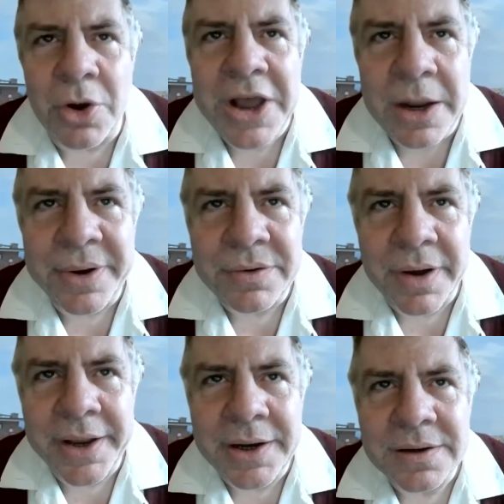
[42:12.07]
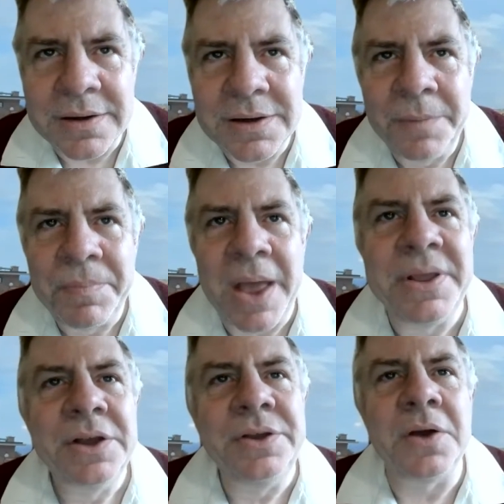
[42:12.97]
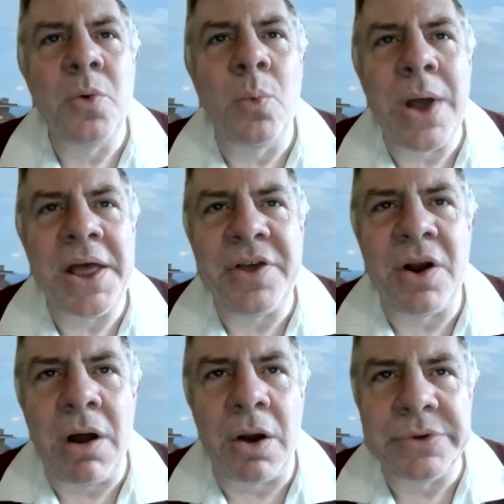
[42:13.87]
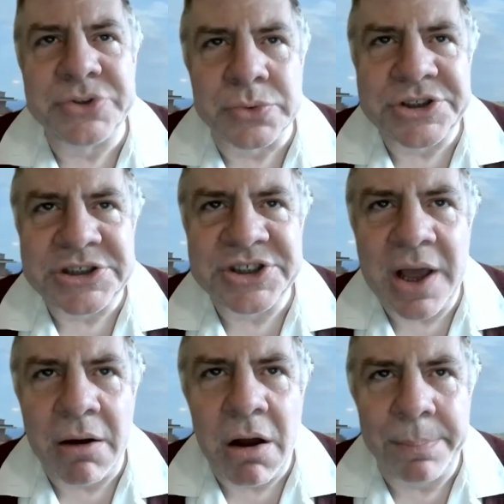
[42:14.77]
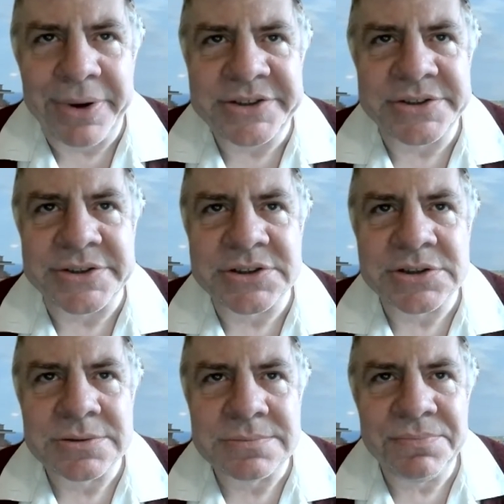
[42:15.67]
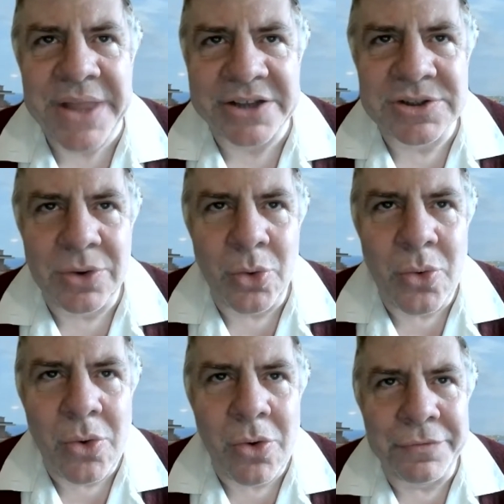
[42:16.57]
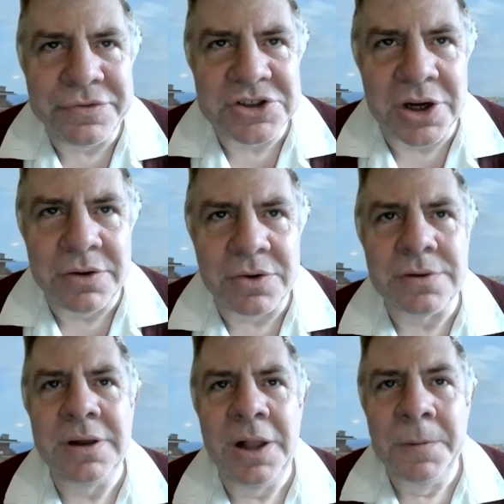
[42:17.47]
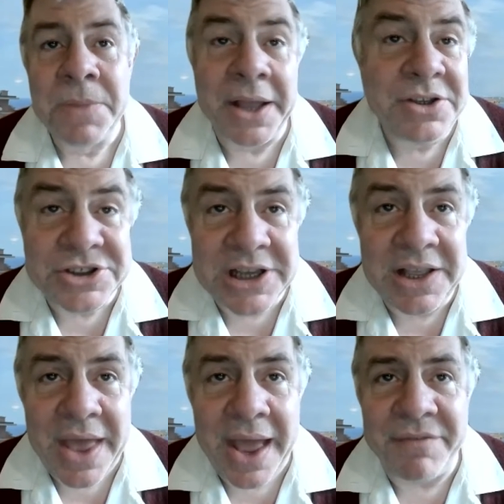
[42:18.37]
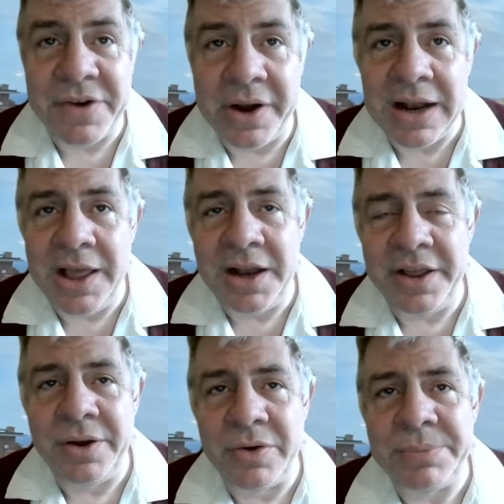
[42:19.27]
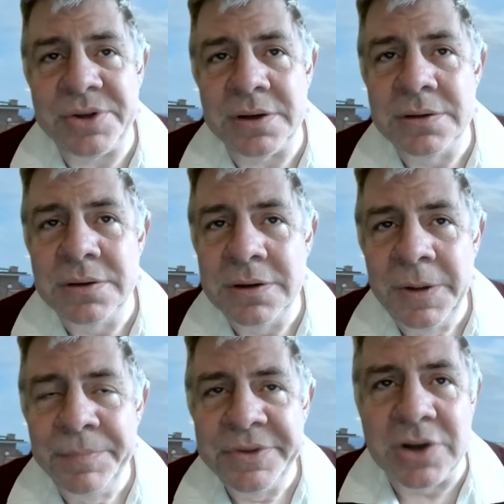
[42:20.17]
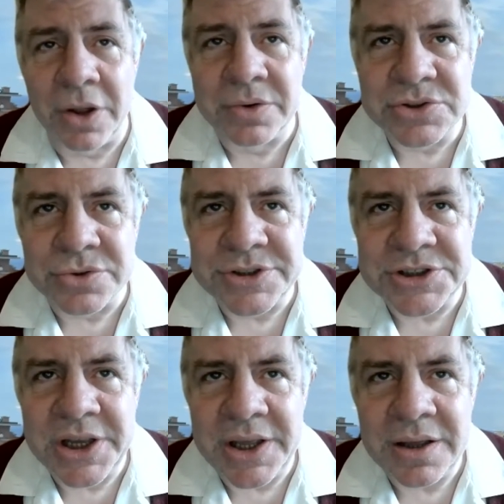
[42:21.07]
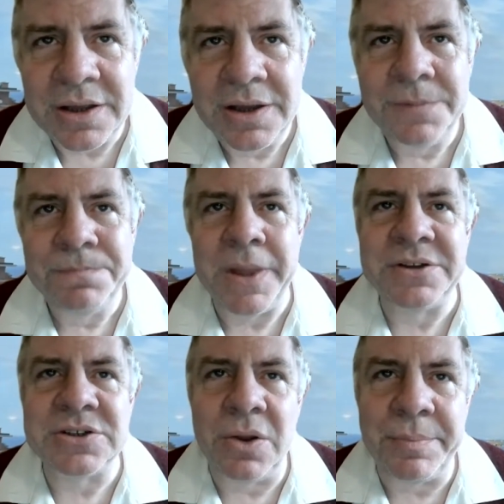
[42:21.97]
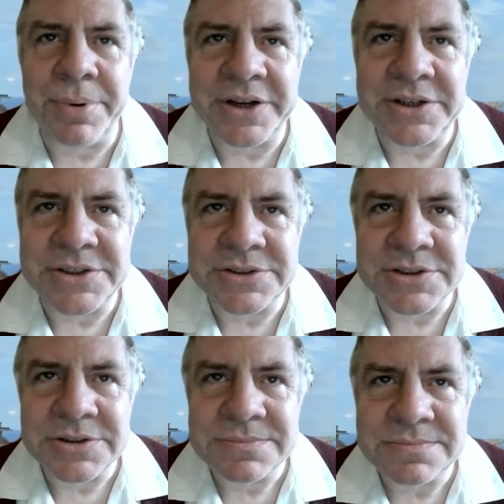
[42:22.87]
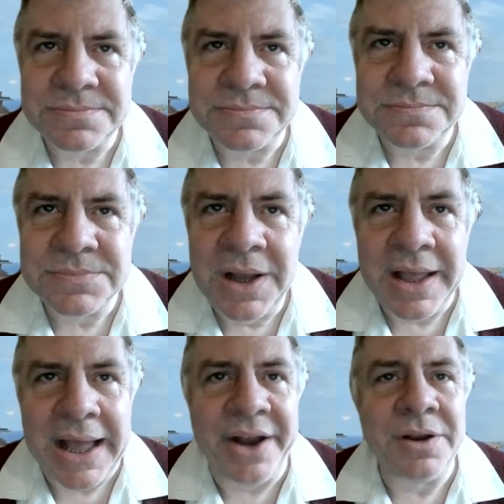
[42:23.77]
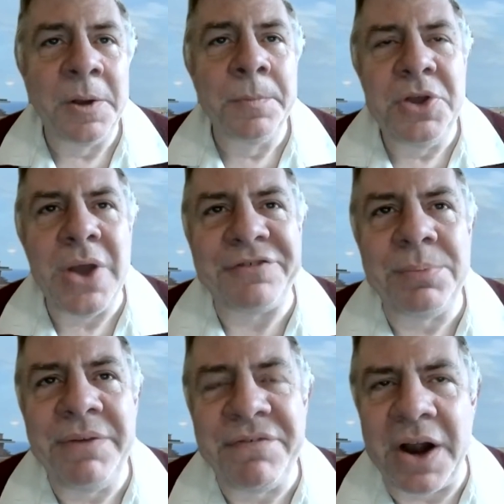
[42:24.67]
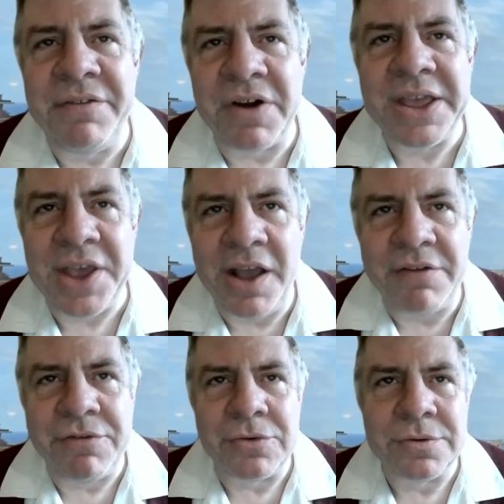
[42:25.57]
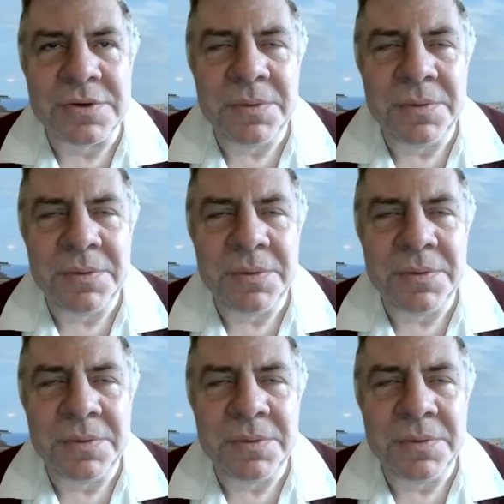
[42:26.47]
the wrong element right i mean yeah, where there are resources there are predators that's the law of the jungle and you see that very clearly in crypto there's a lot of resources here and there's a lot of predators okay. and you have to be very very careful